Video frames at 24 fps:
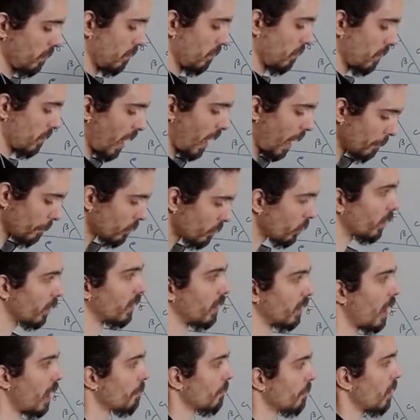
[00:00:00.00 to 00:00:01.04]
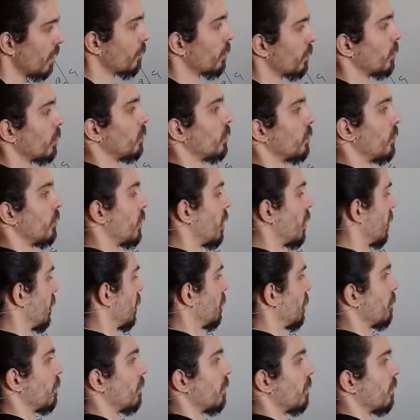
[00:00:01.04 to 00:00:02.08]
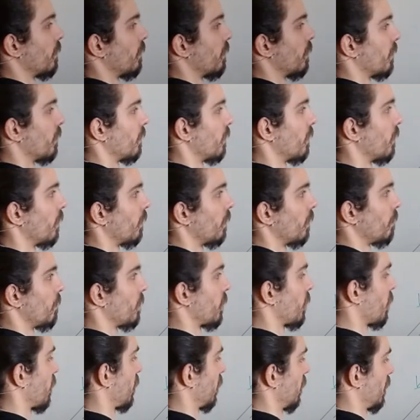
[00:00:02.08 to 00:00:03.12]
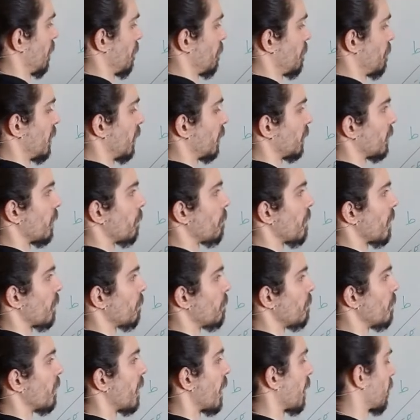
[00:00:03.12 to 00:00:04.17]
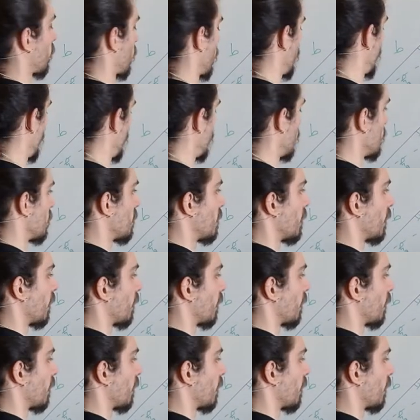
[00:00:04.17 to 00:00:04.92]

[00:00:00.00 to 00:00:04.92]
I'm drawing. I'm, I'm going to draw them. Because the picture might be get confusing.